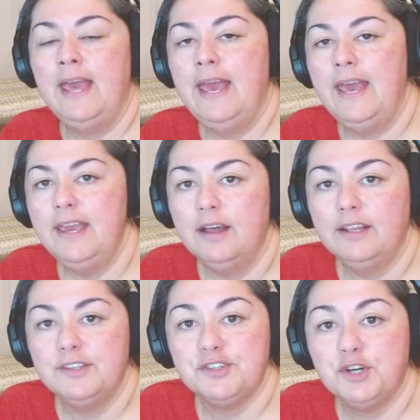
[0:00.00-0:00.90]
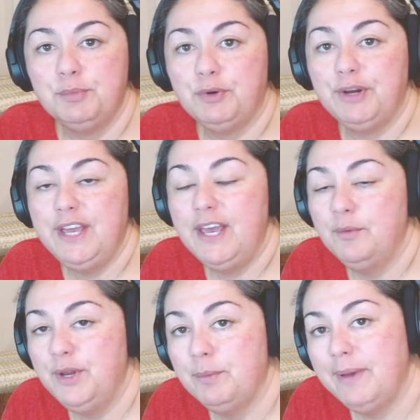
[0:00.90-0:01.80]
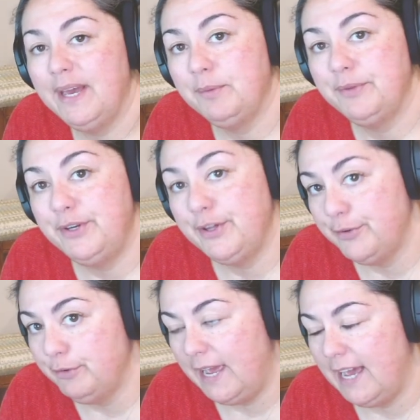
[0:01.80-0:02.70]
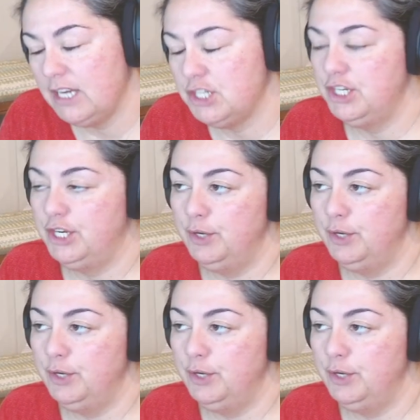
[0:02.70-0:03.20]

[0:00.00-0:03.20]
Hey y'all, it's your girl Maria, and we are back with another reaction.